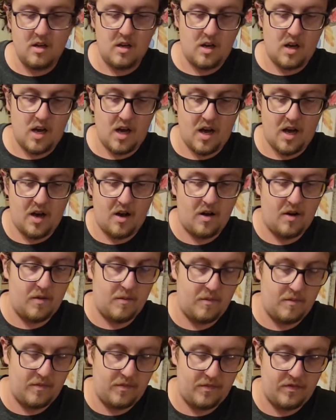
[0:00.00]

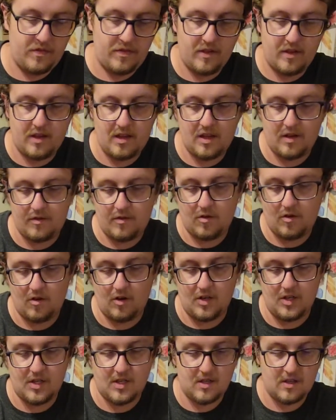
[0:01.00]
Of
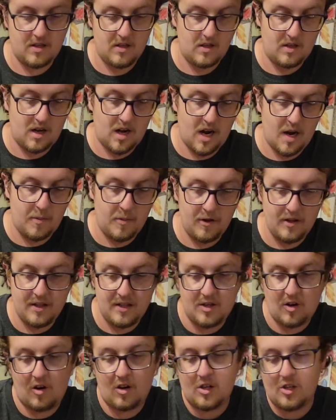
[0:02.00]
course, I play the Dark